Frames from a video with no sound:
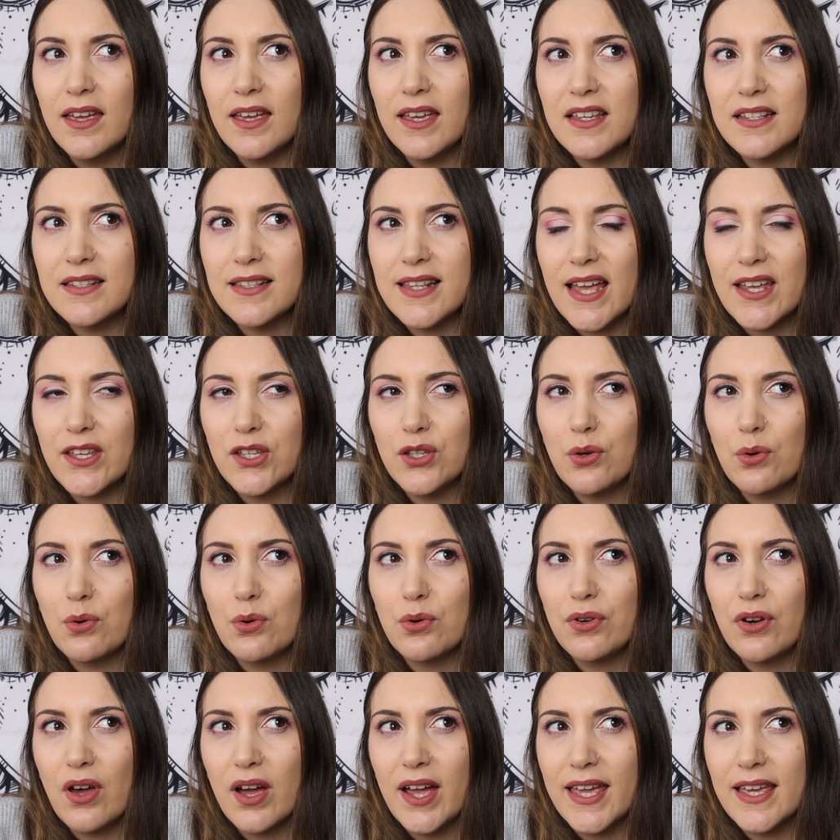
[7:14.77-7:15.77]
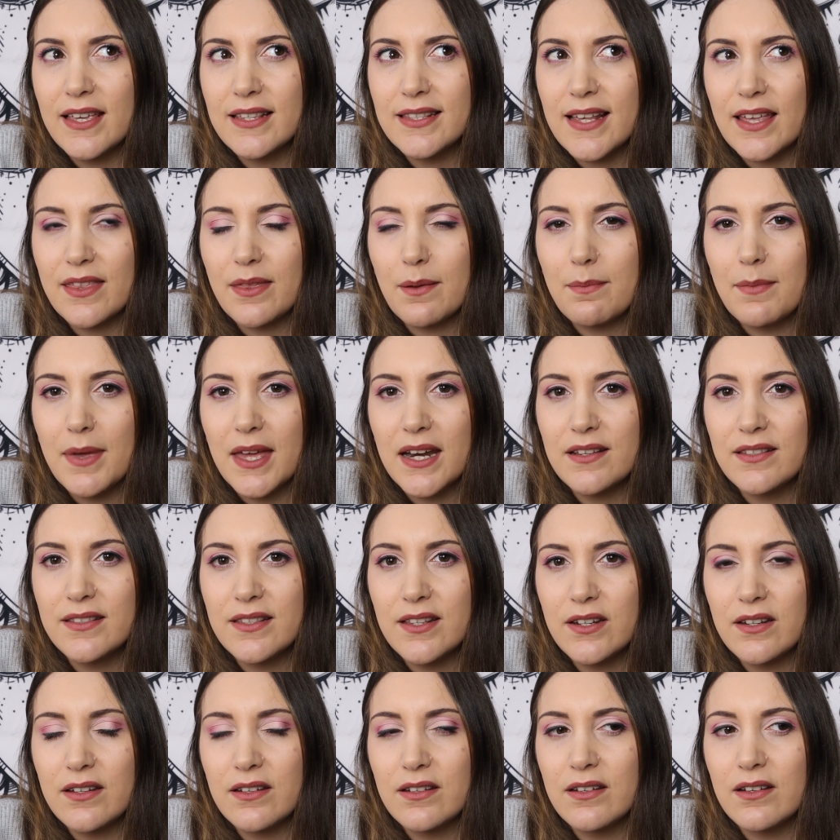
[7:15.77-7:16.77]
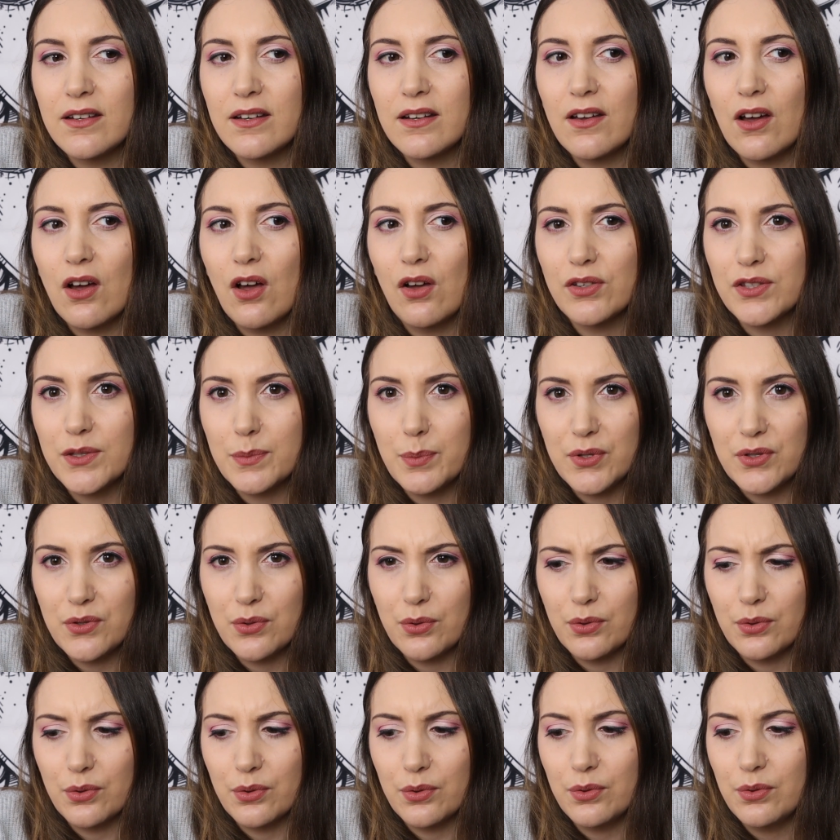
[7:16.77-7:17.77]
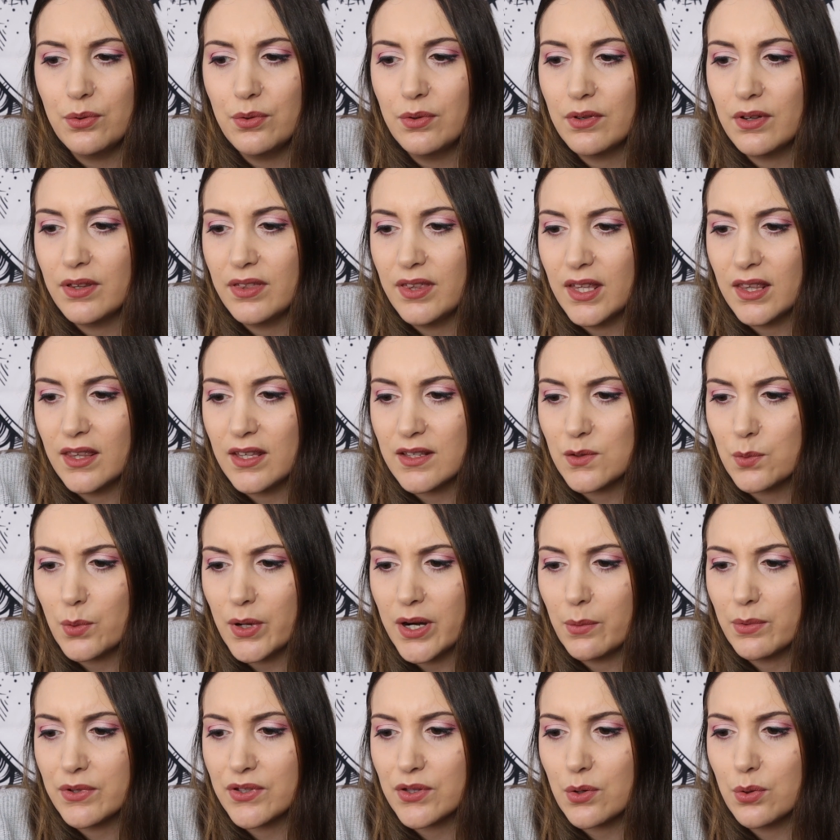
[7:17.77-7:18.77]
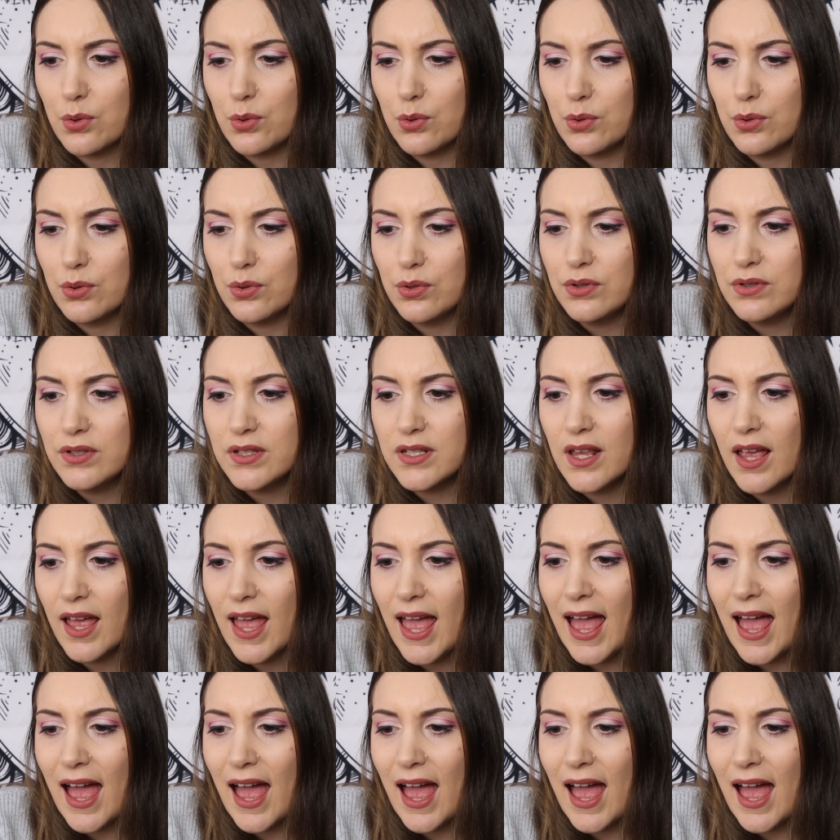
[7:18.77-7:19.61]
is that your night is at the medicine hospital. I think that's what it was called.